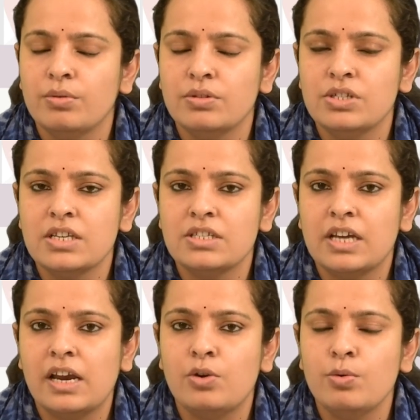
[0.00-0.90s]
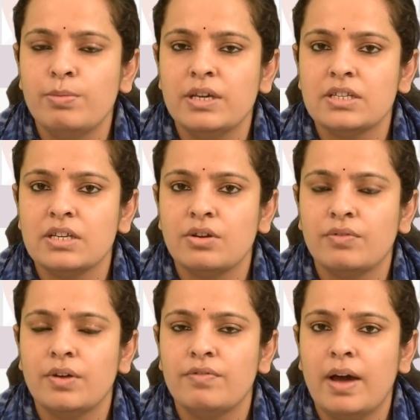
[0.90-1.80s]
just take two pieces
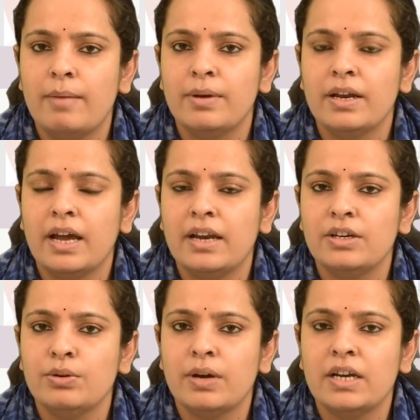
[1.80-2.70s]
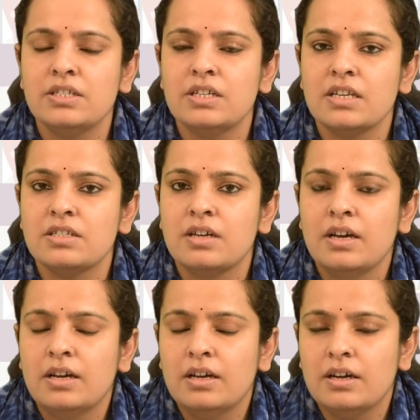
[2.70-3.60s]
of the fabric and you can just
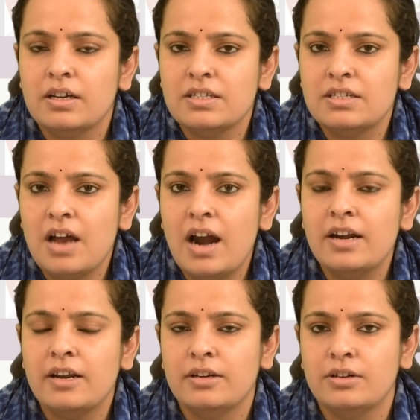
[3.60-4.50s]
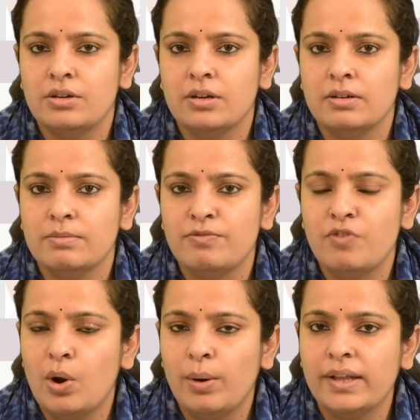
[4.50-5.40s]
start
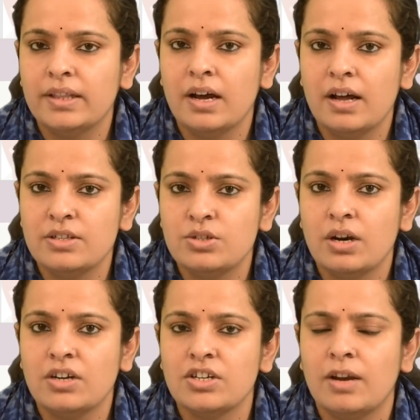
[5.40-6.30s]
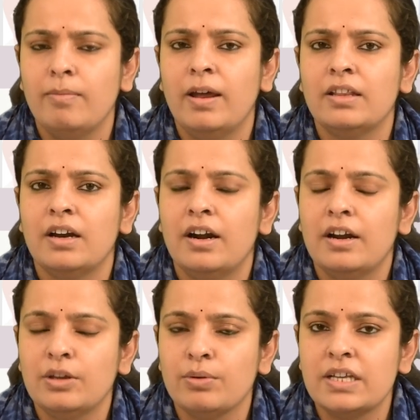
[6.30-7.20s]
following the construction
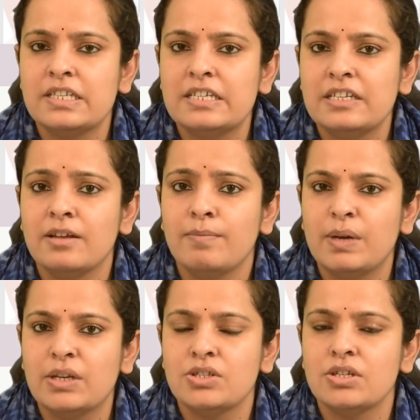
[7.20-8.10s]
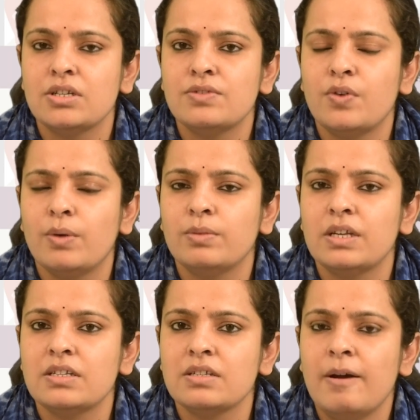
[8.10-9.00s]
method. You can see the pictures from
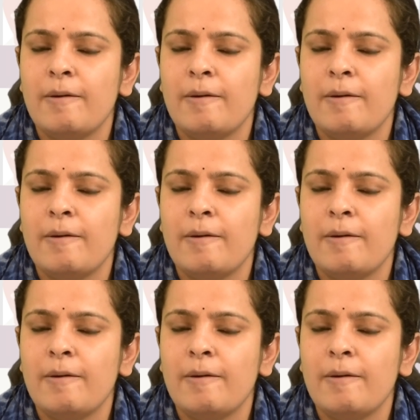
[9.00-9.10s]
this,